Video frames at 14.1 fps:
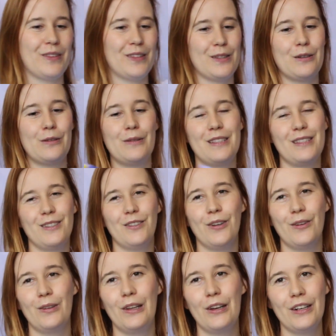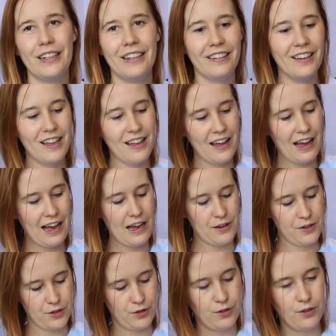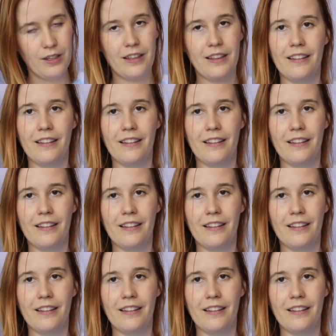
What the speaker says: So it was, you know, learning how to